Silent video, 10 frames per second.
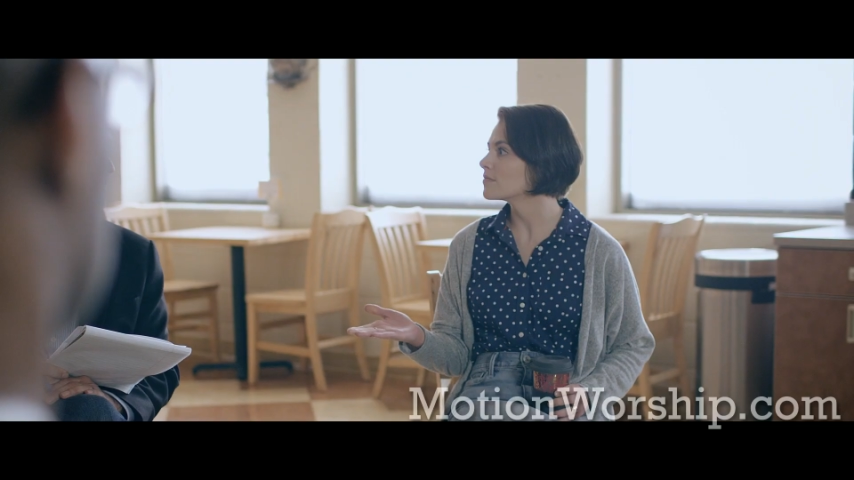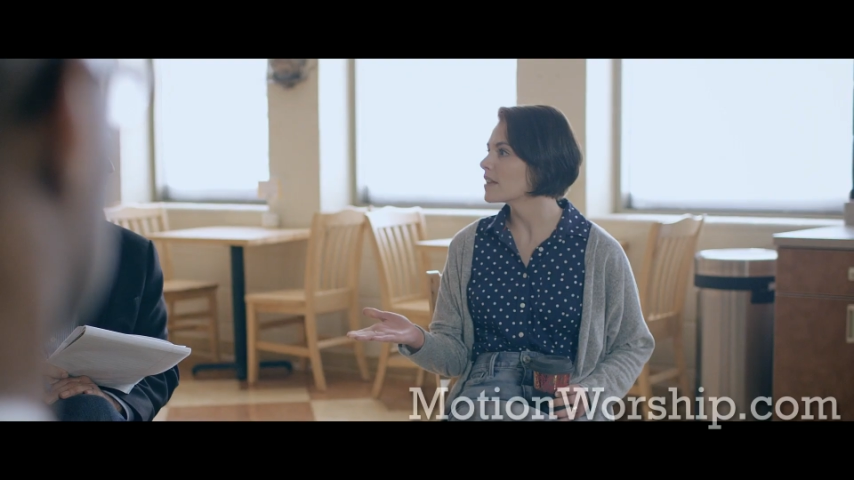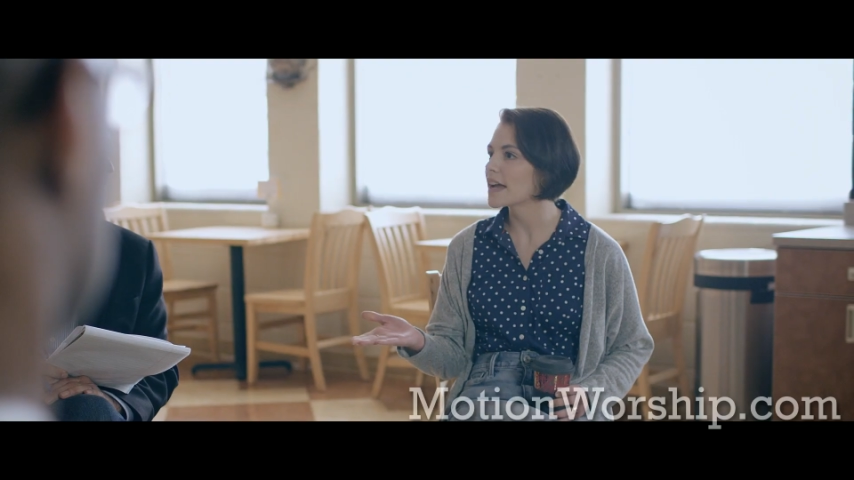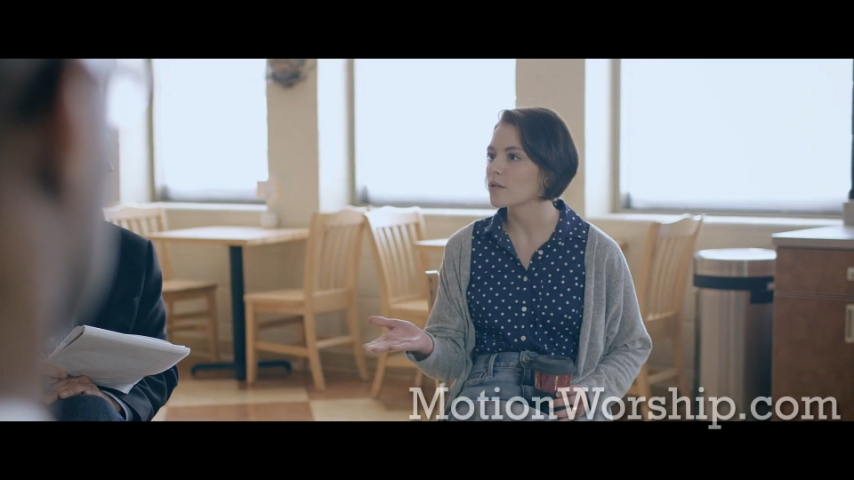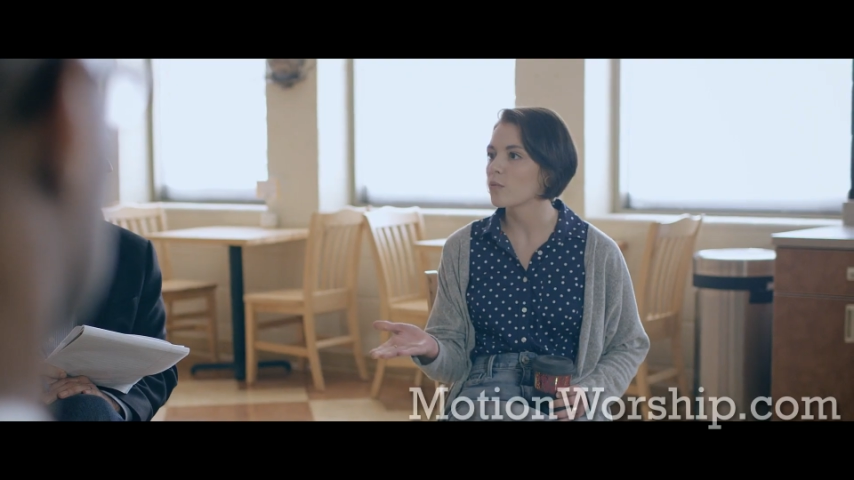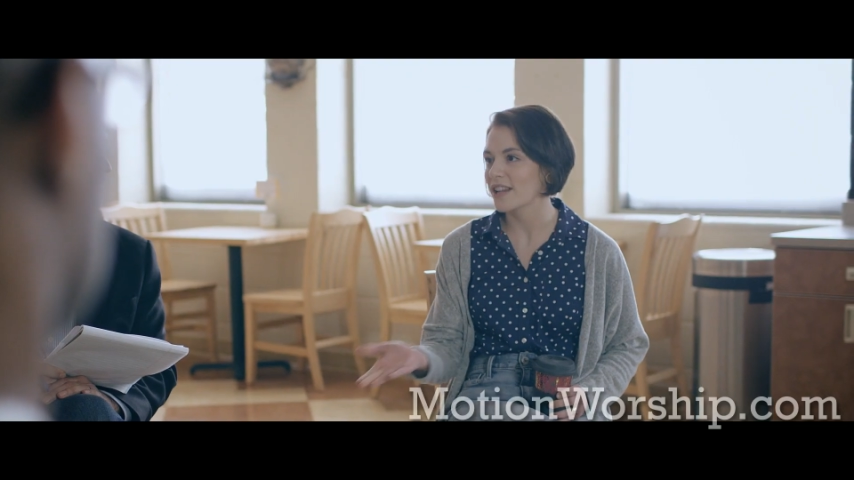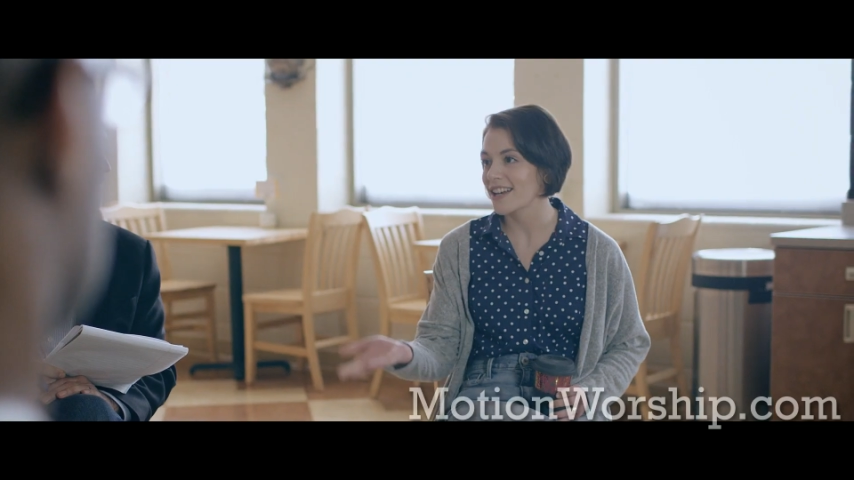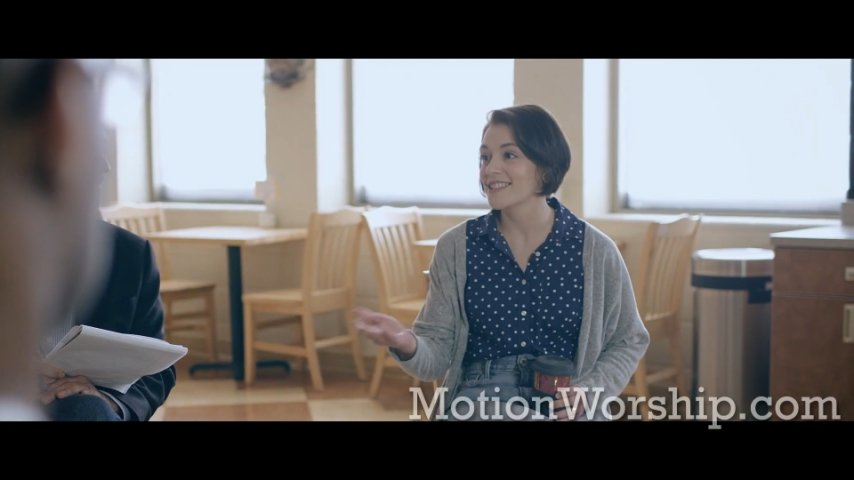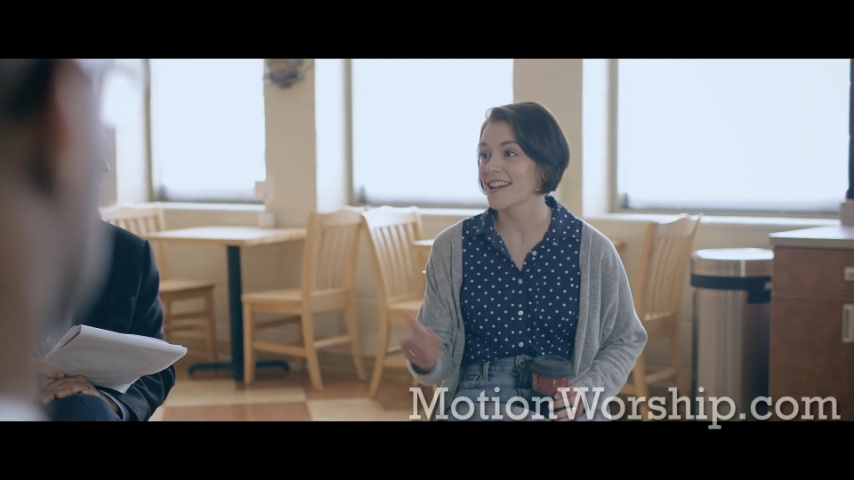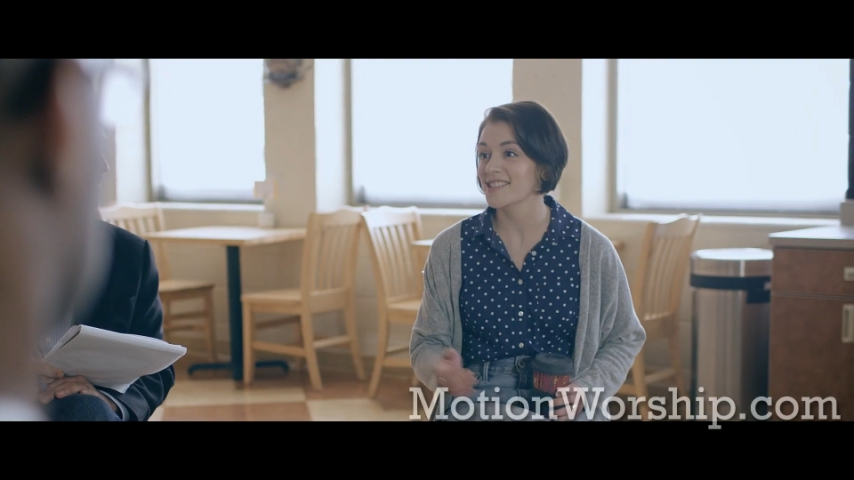like when
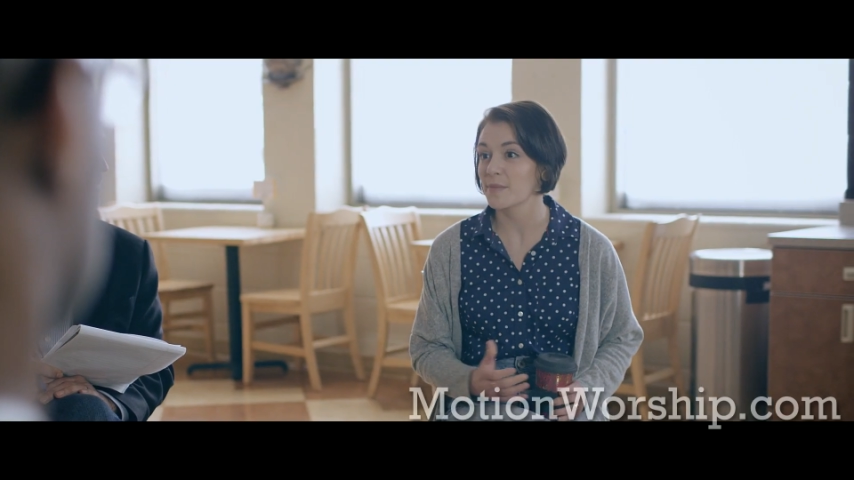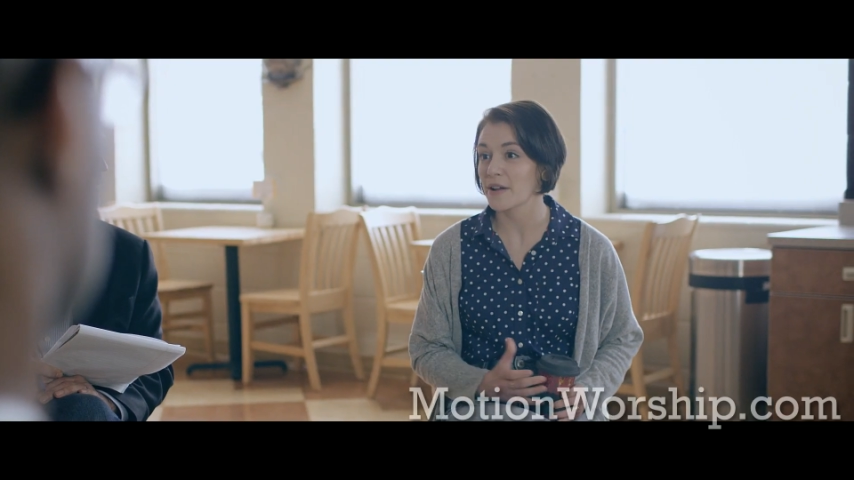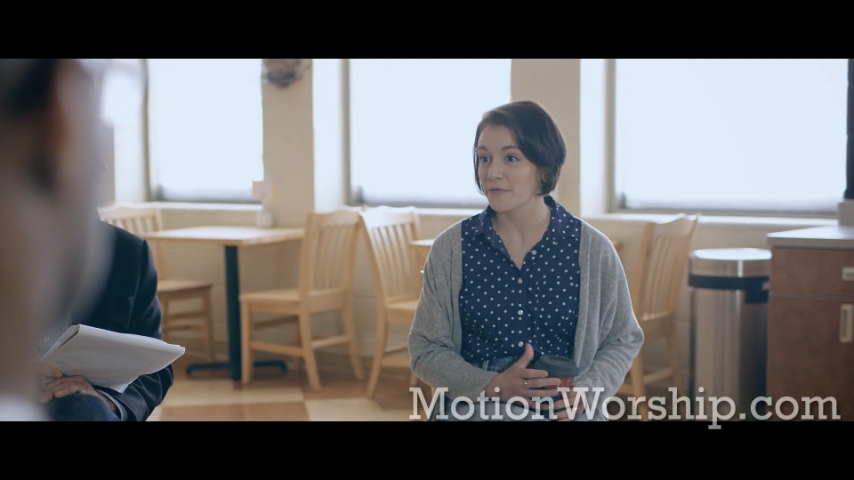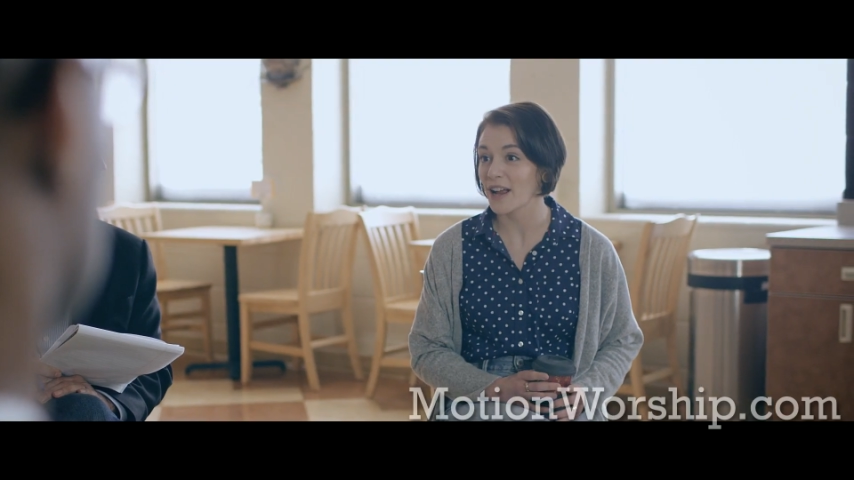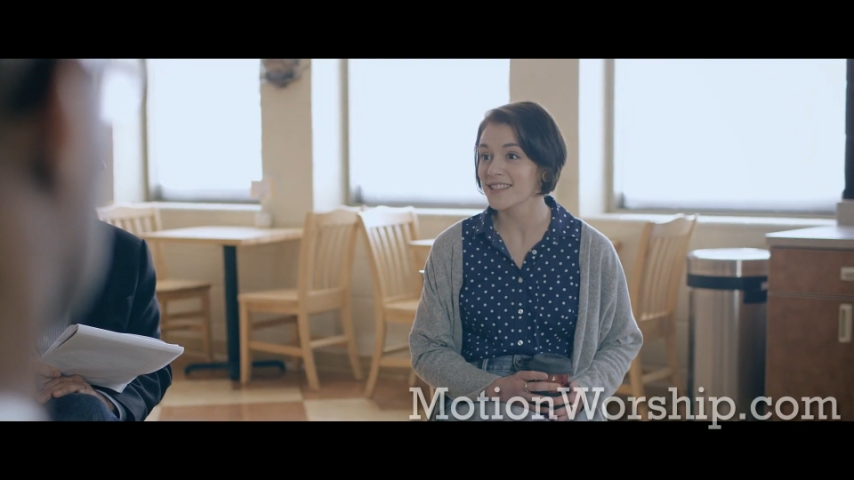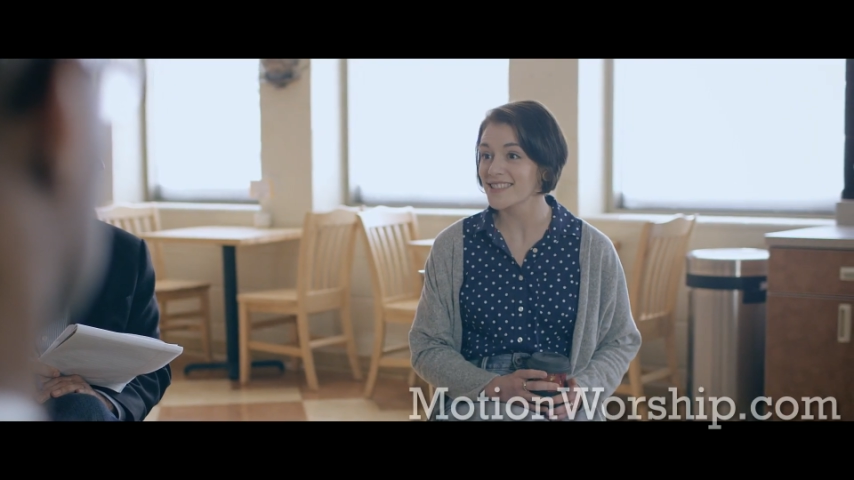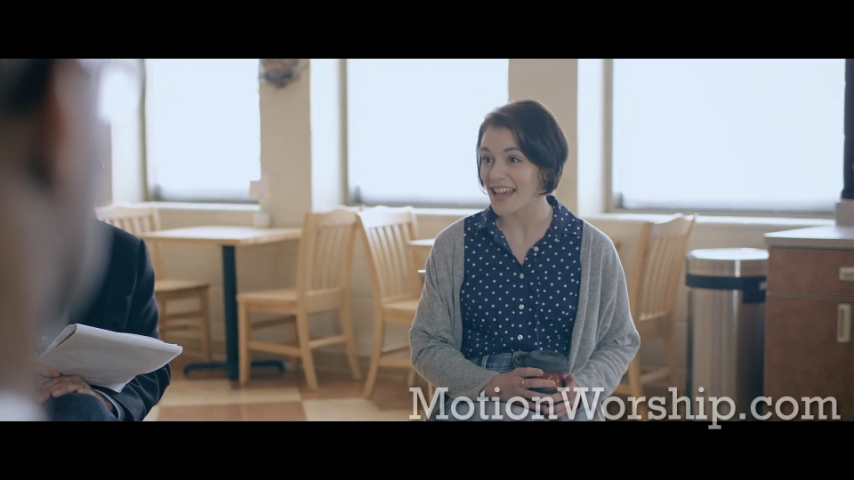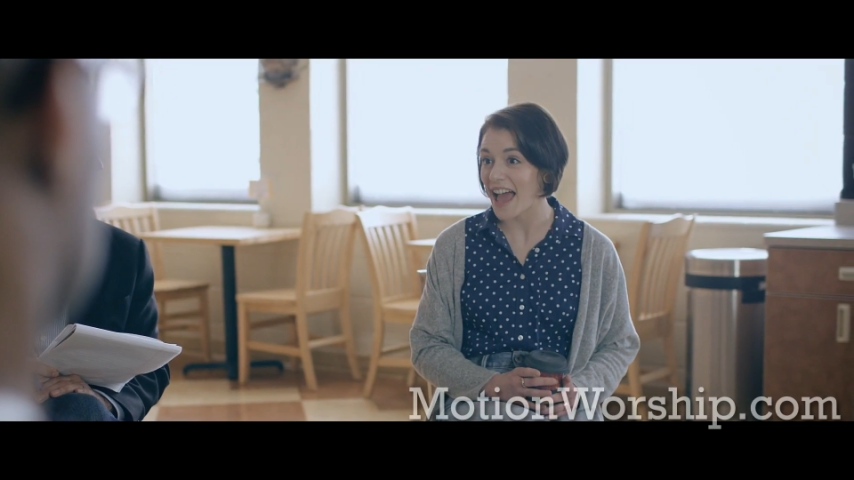I text my friends,